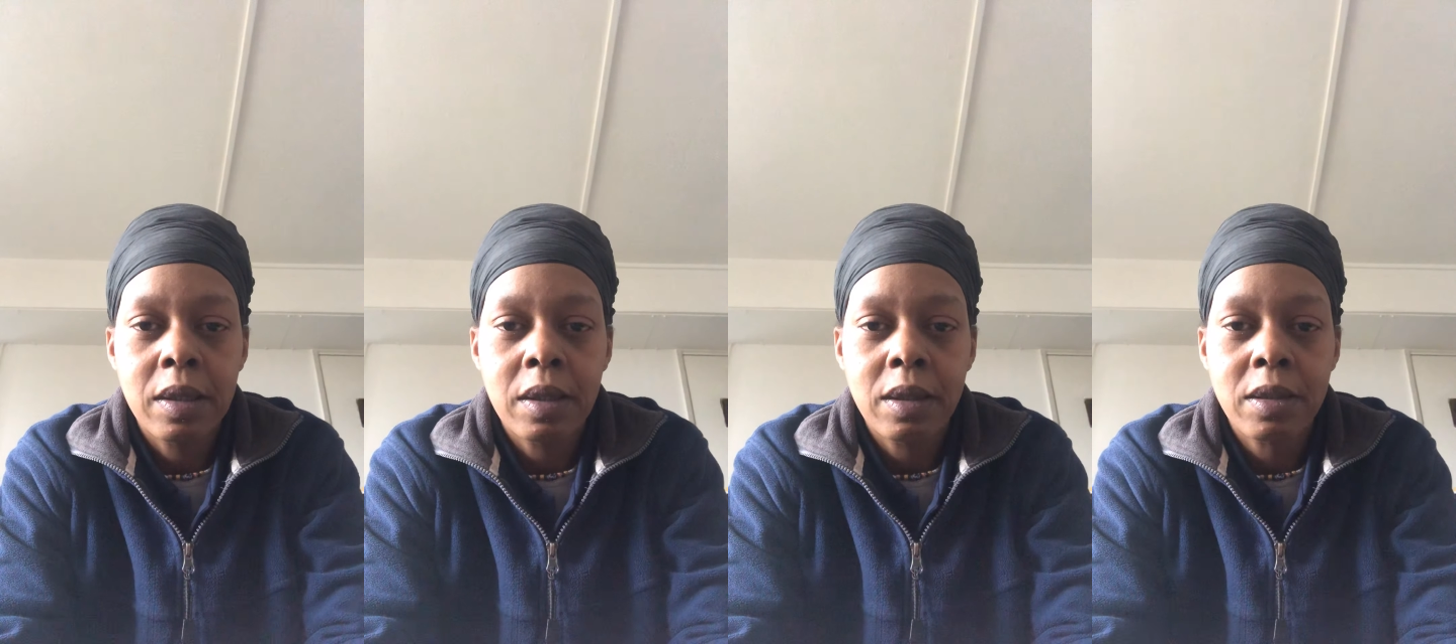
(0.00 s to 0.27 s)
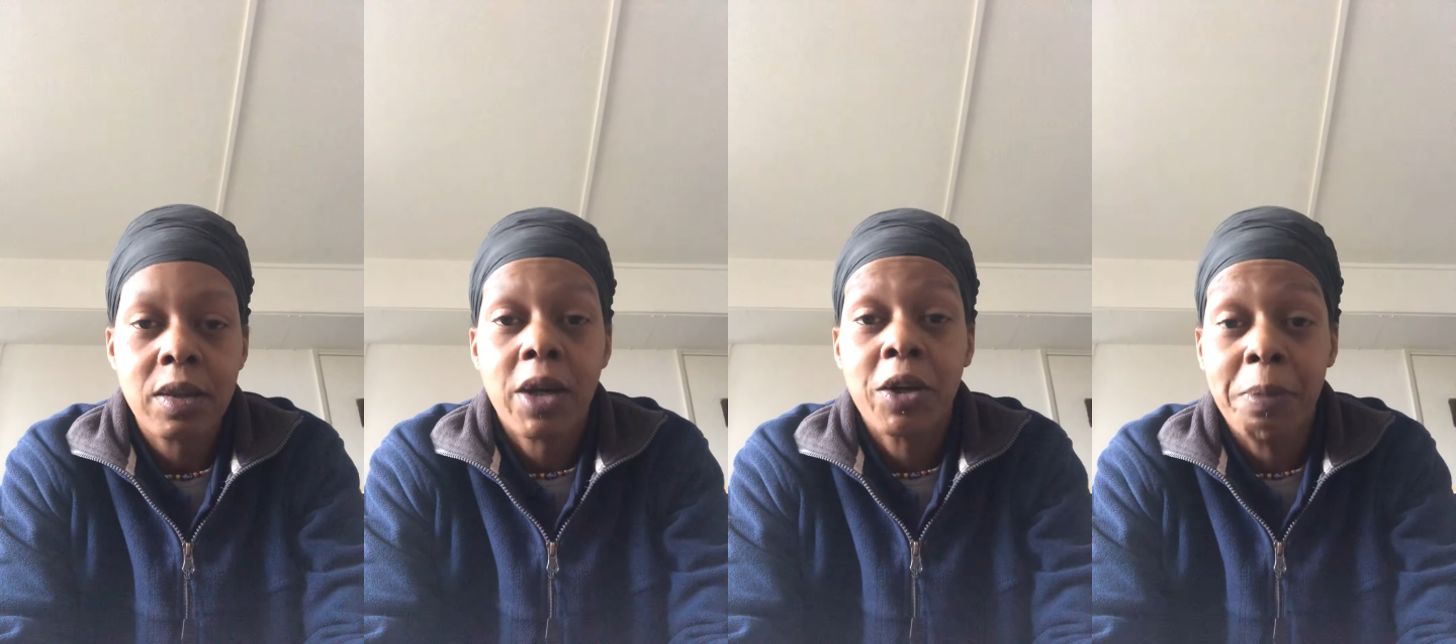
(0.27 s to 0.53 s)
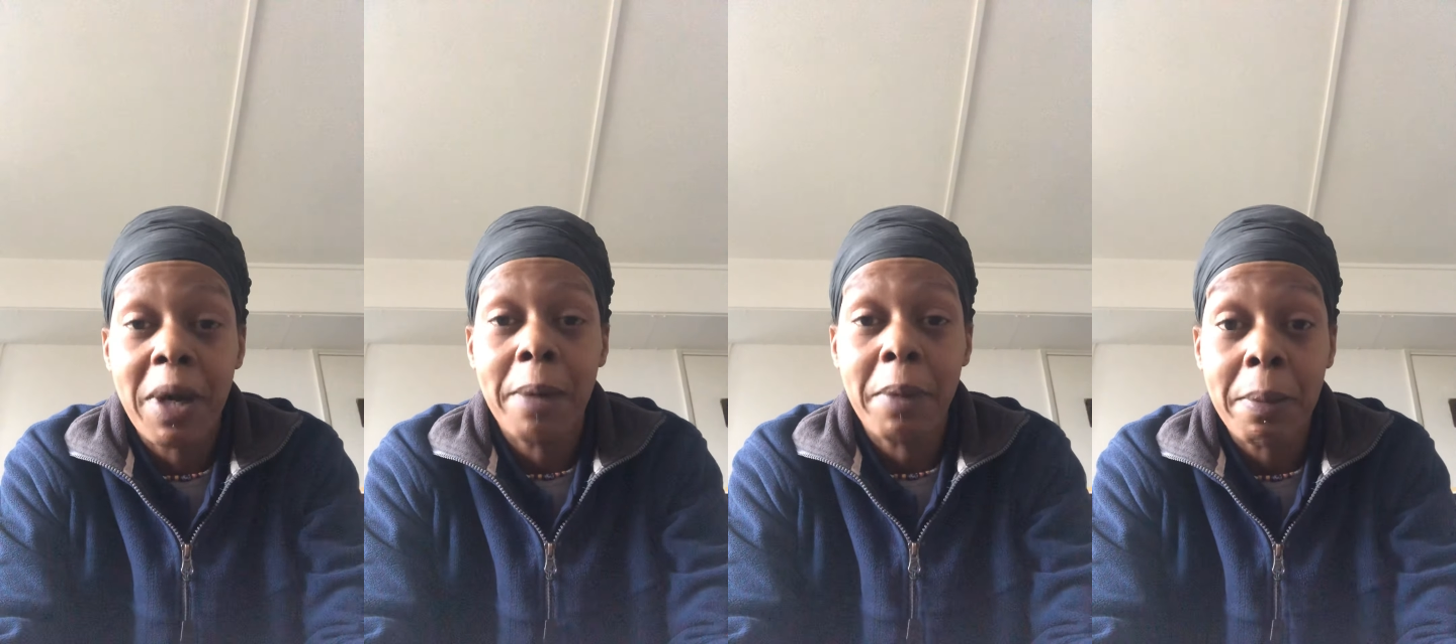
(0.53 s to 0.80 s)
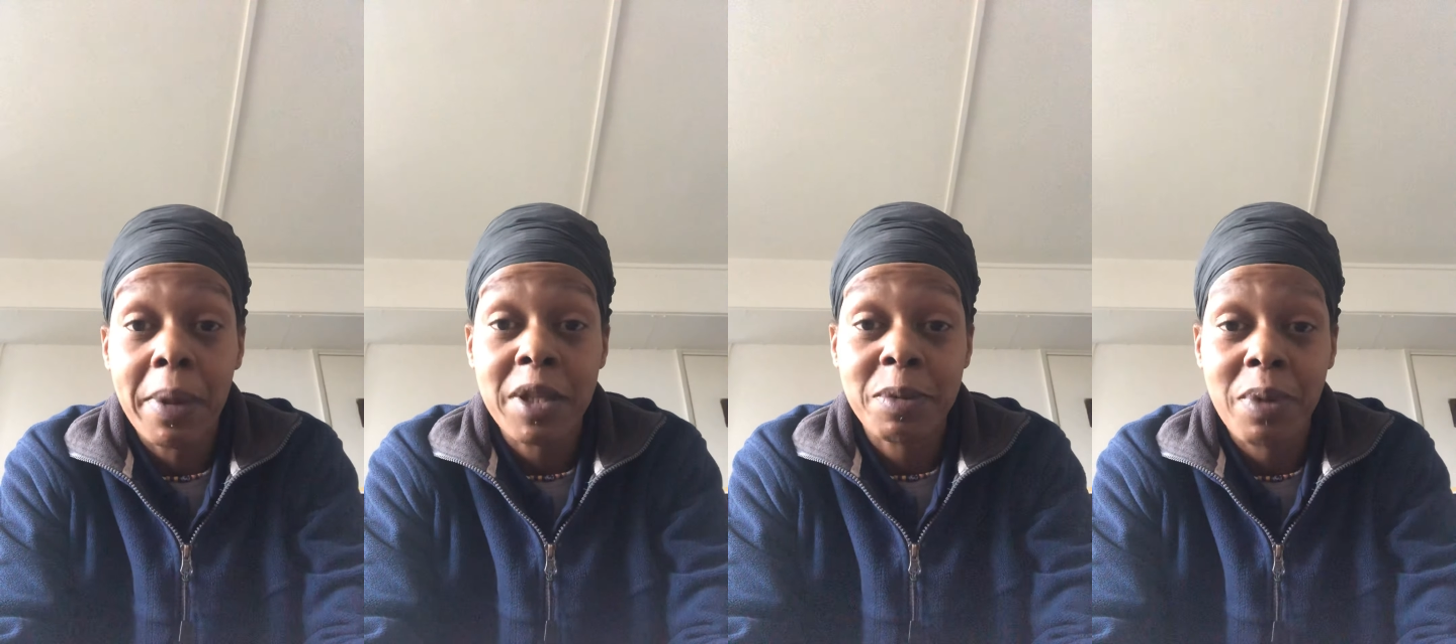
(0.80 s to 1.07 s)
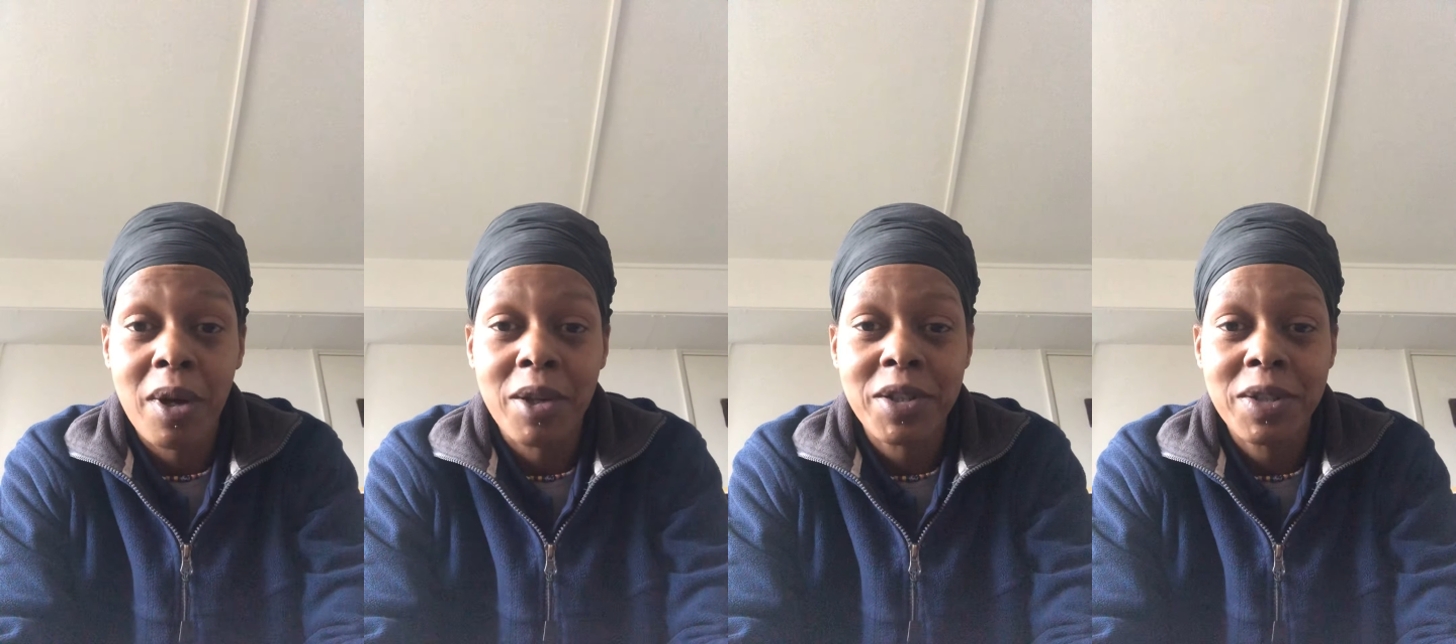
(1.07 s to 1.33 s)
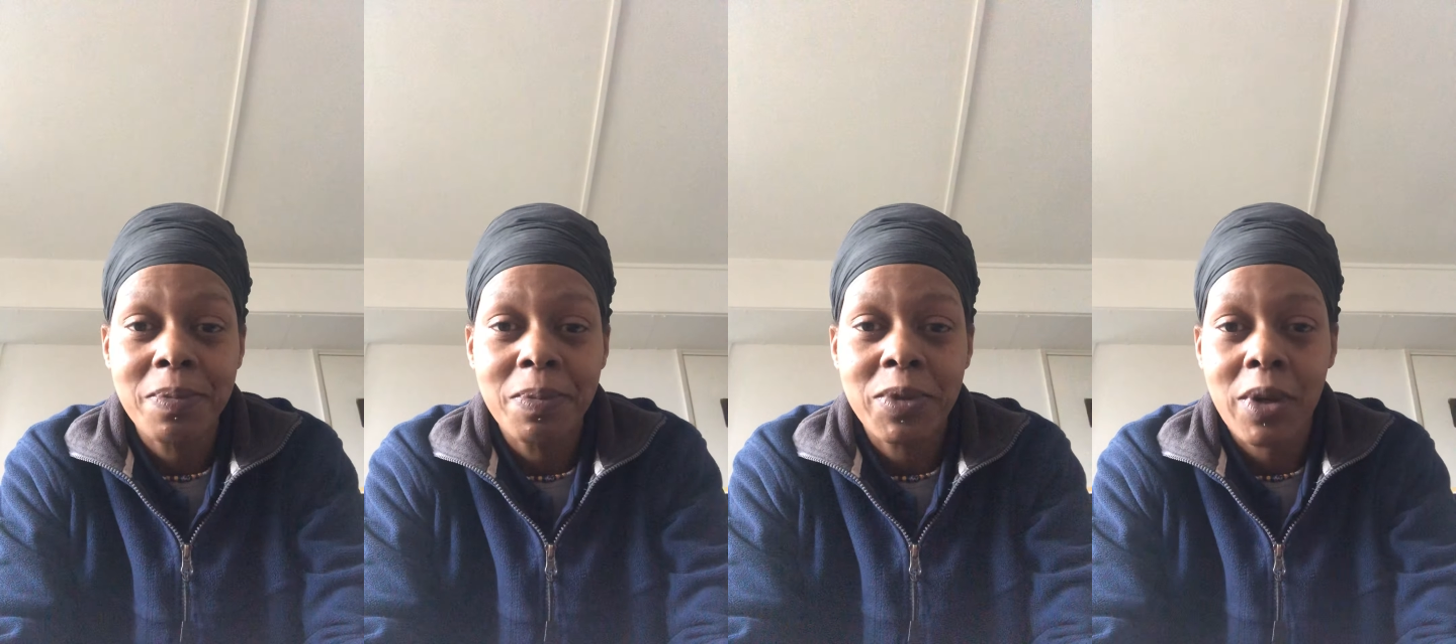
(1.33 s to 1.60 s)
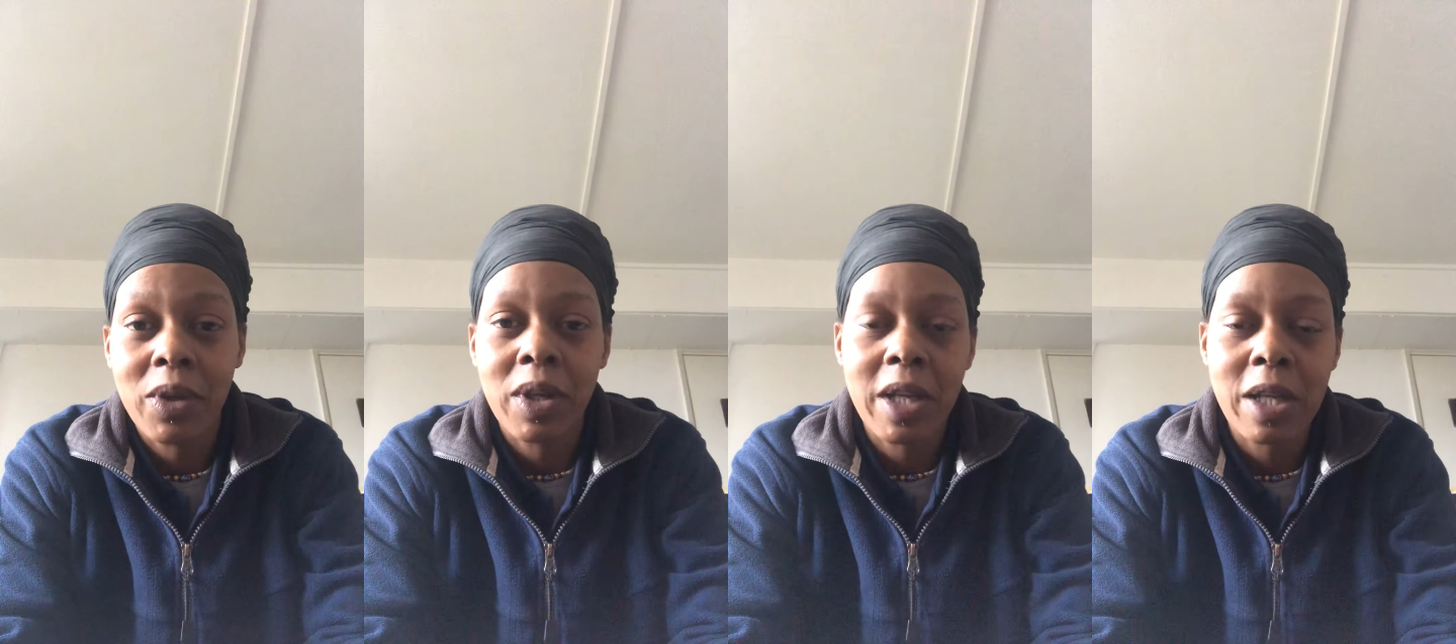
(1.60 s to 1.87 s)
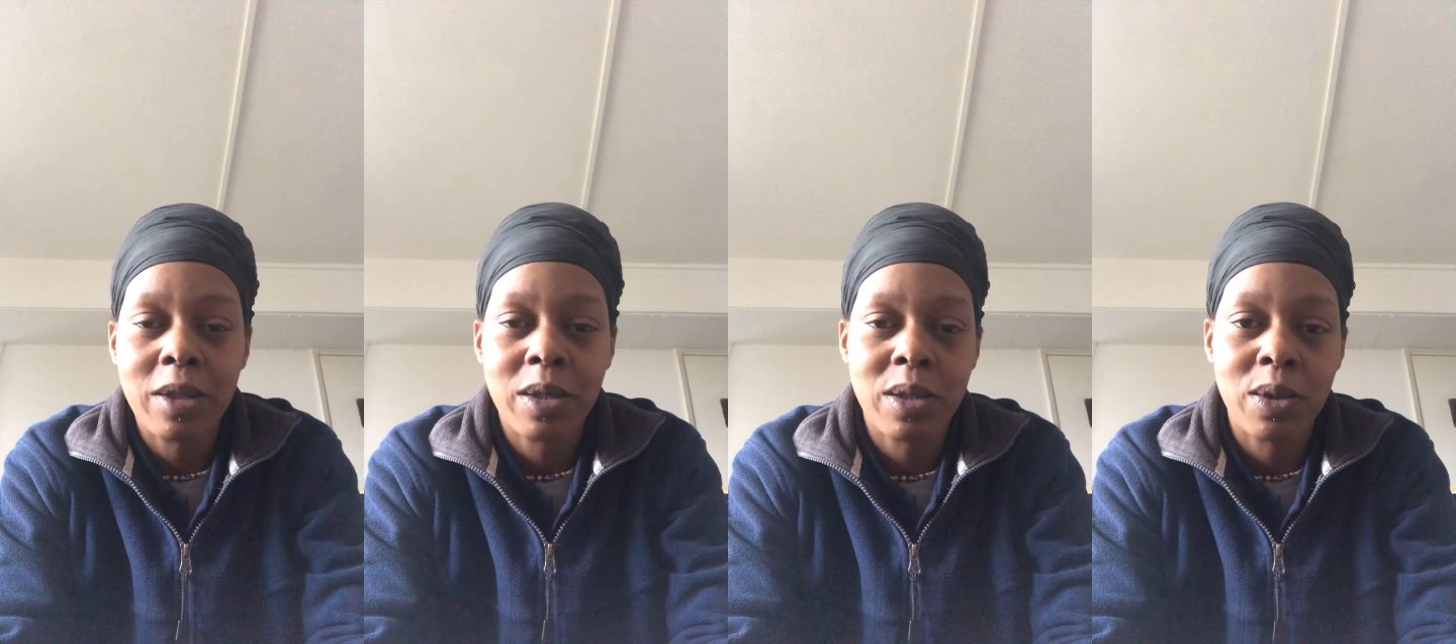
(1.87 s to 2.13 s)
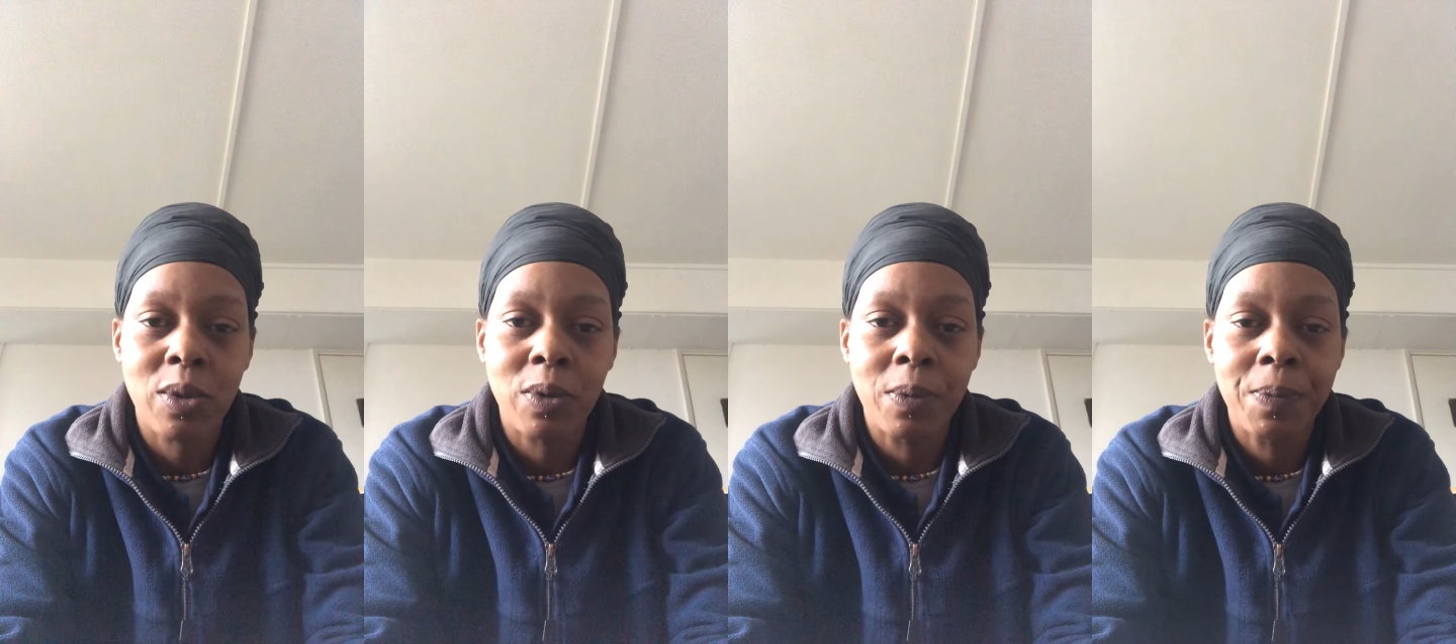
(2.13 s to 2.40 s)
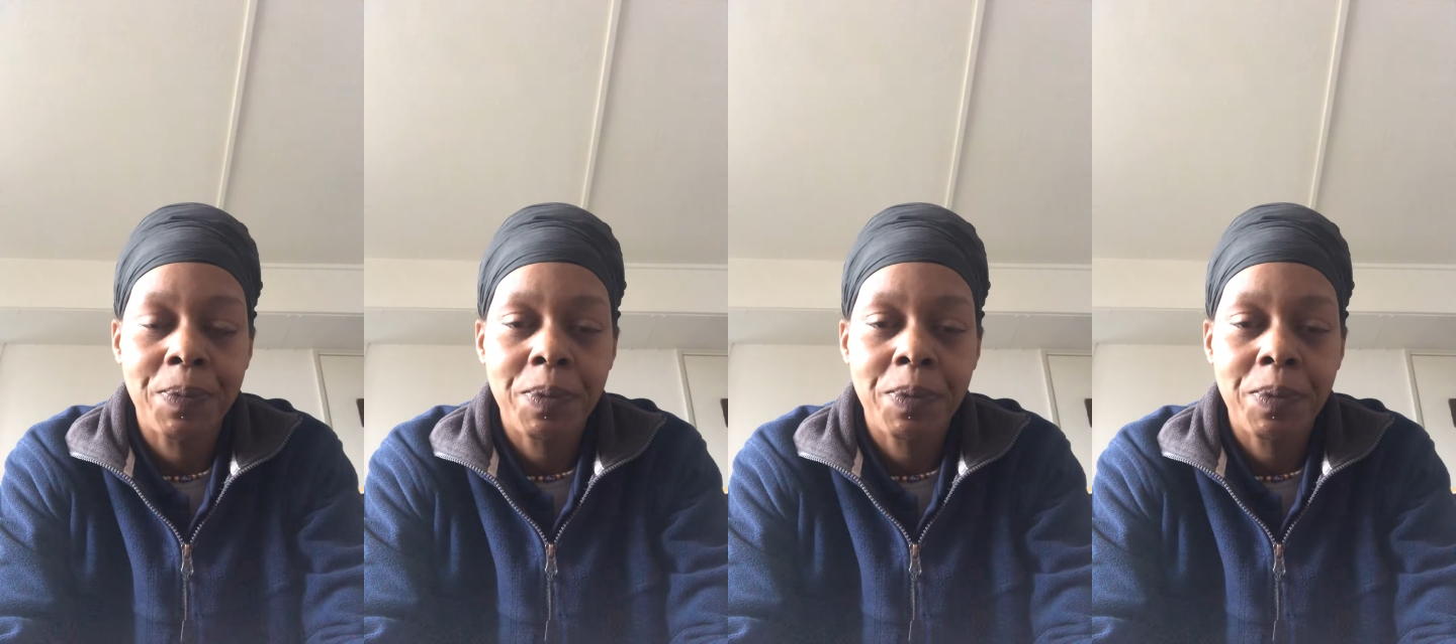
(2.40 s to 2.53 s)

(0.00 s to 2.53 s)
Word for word: so I could buy my bus pass, so I could get to school.